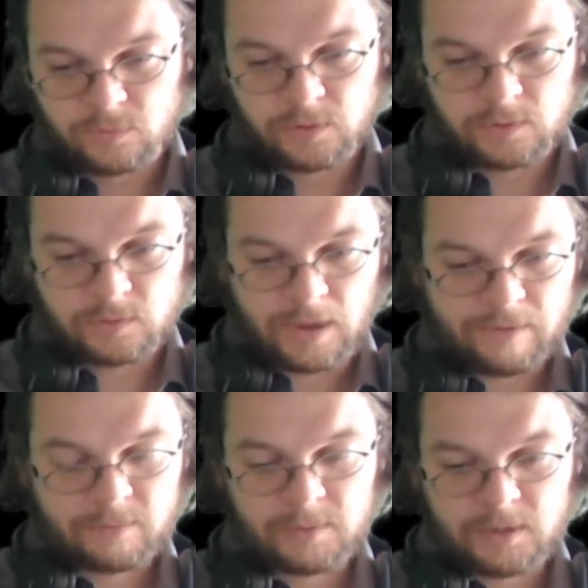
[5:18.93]
we
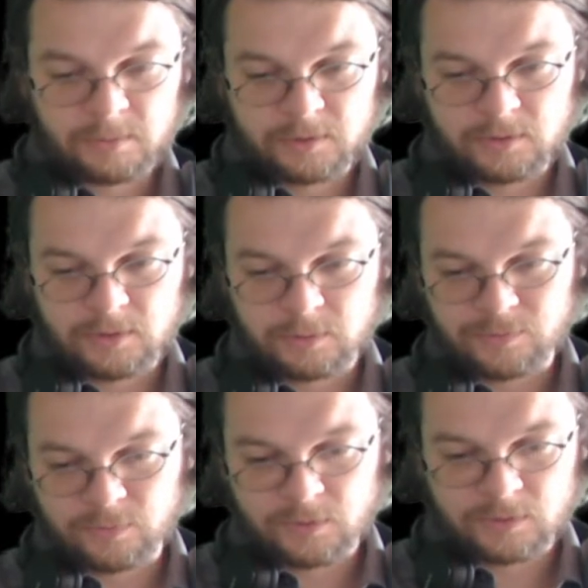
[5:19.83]
haven't been able to deal
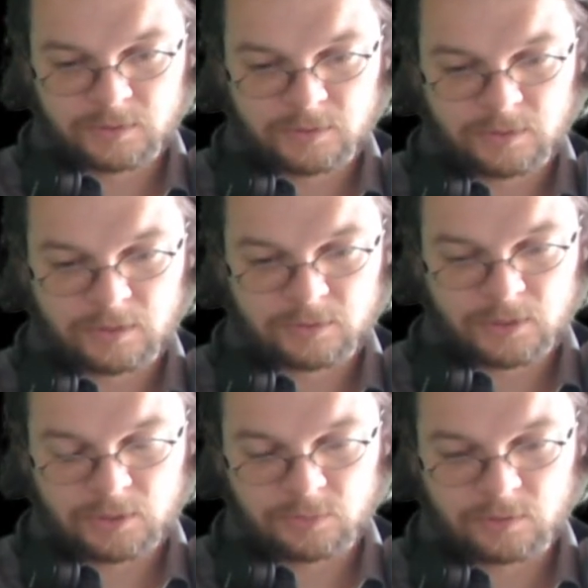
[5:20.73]
with forces that
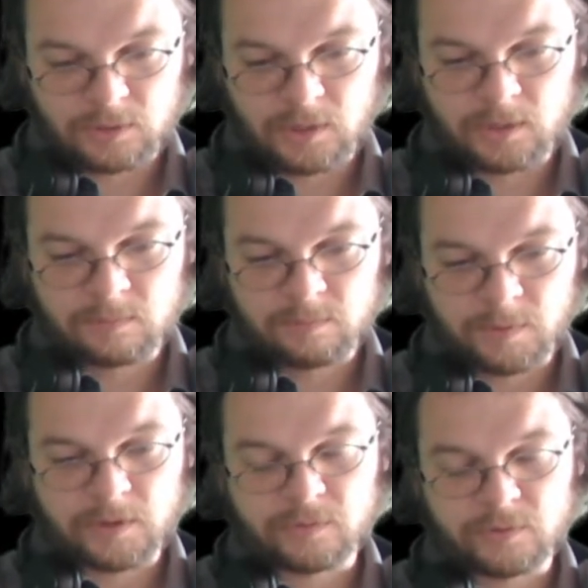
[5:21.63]
change with time,
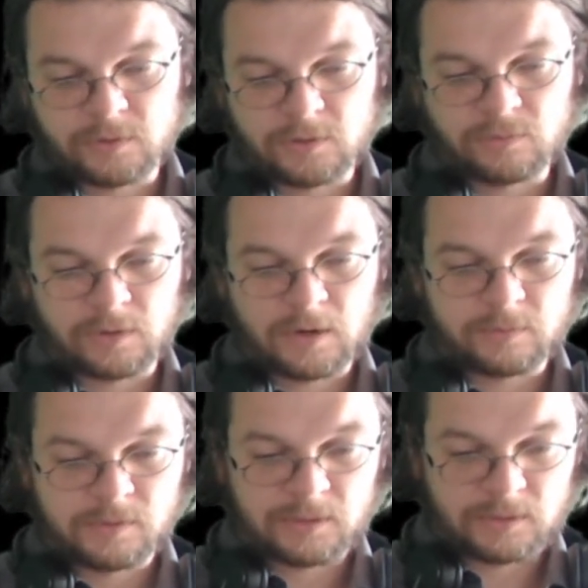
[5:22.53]
but if we can just figure
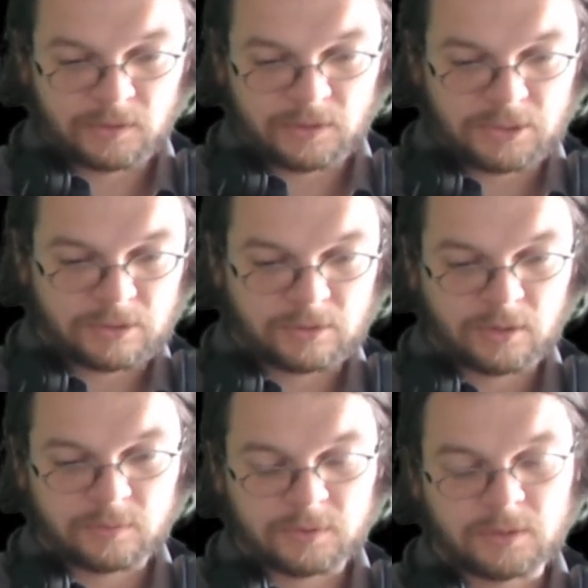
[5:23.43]
out what the accelerations
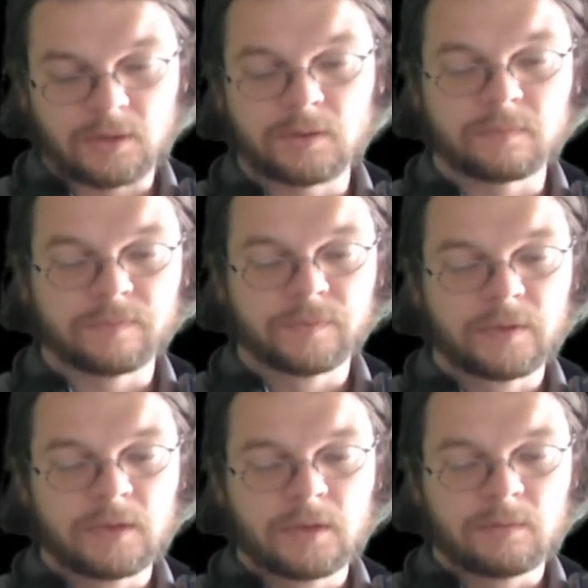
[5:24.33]
are with time,
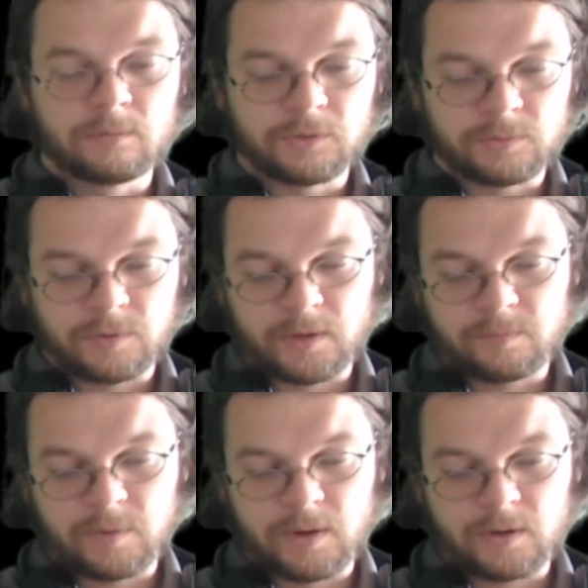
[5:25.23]

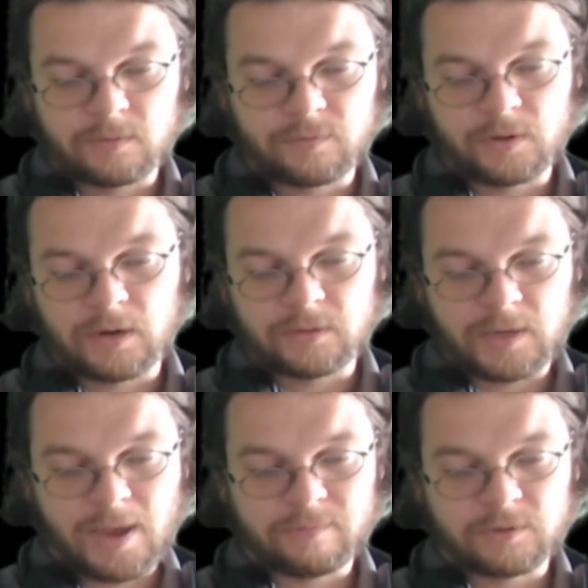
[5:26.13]
figure out
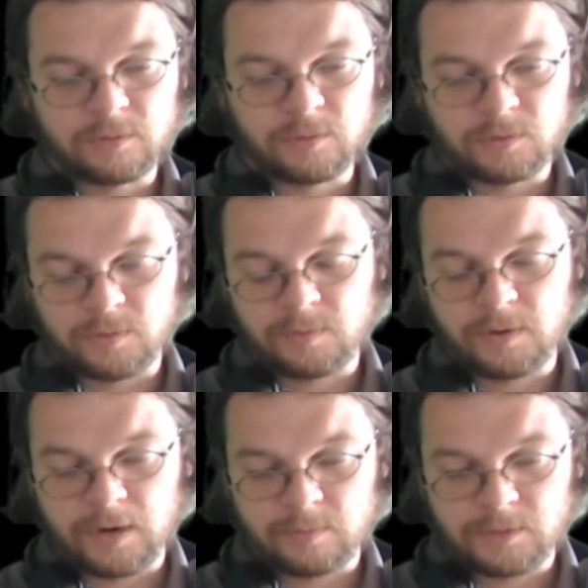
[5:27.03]
the average multiplied
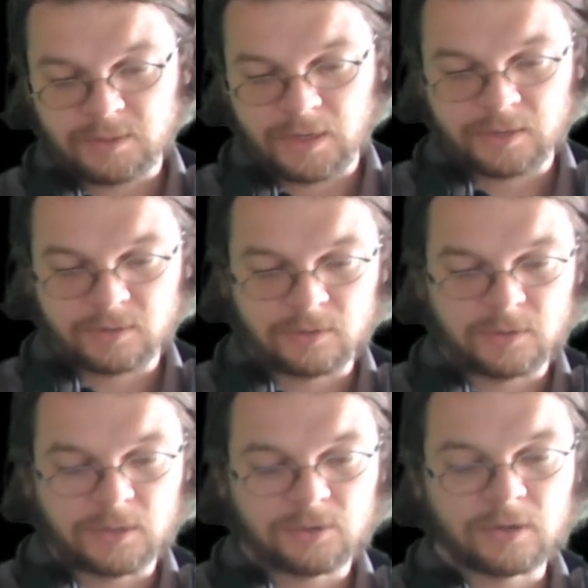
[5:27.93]
by how many seconds they're
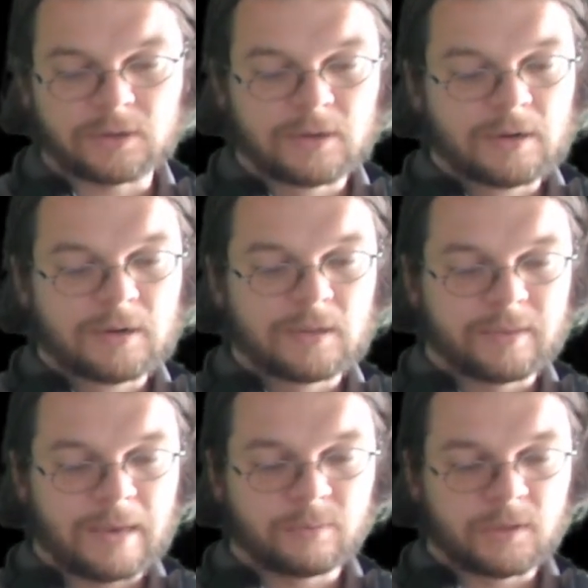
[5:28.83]
touching,
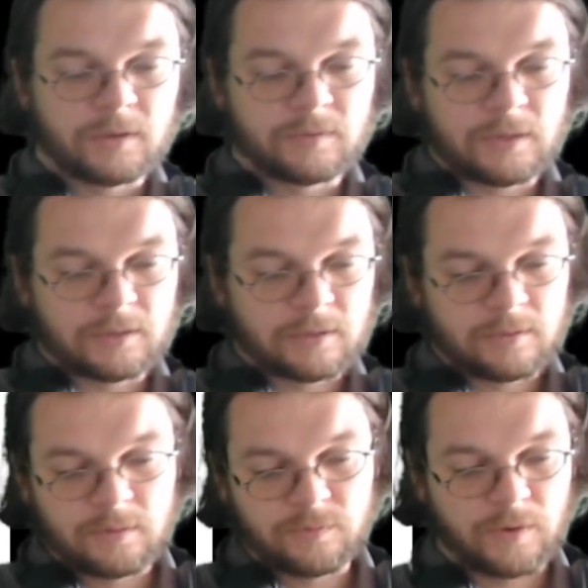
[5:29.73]
that will give
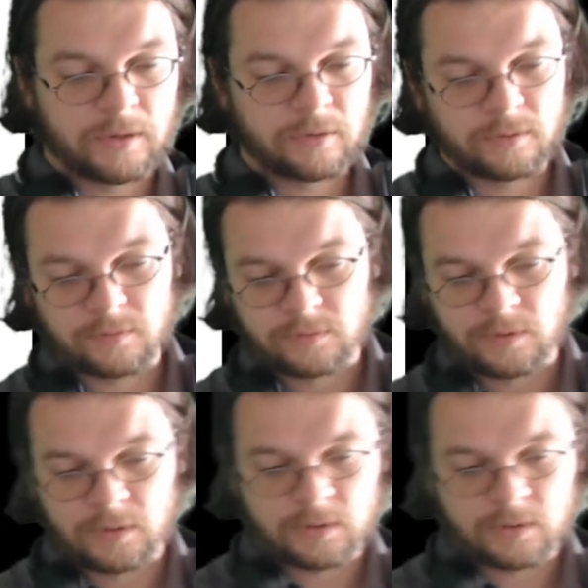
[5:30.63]
us the final